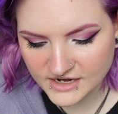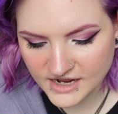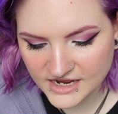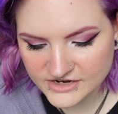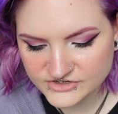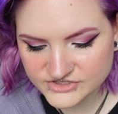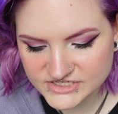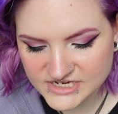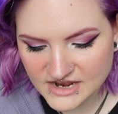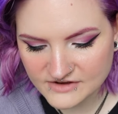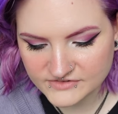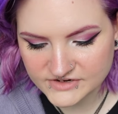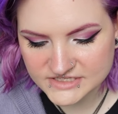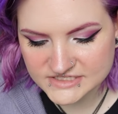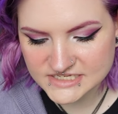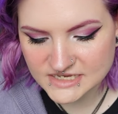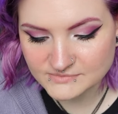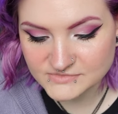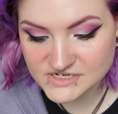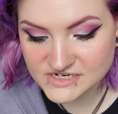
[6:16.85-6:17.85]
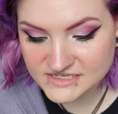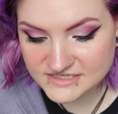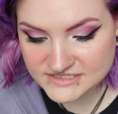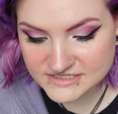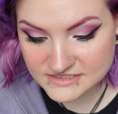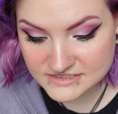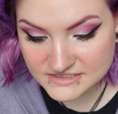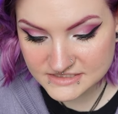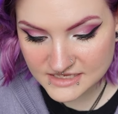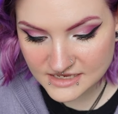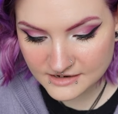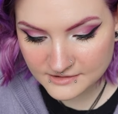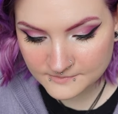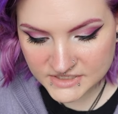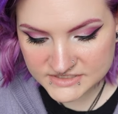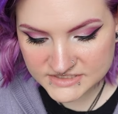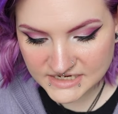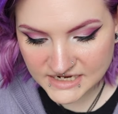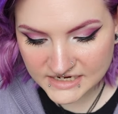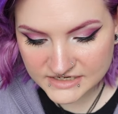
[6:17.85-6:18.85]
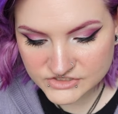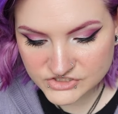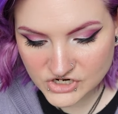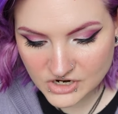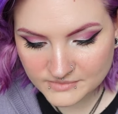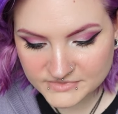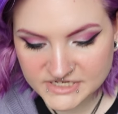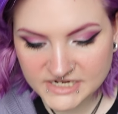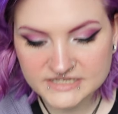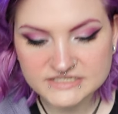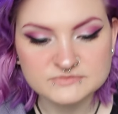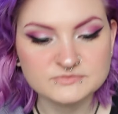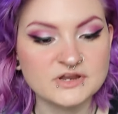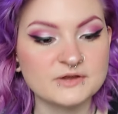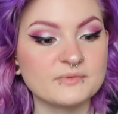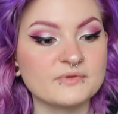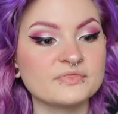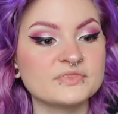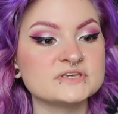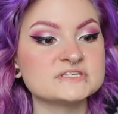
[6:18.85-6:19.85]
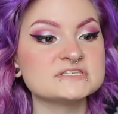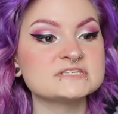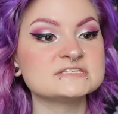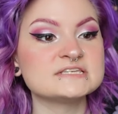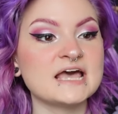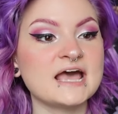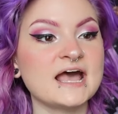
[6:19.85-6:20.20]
I just haven't attempted it since then because it kind of traumatized me, but this is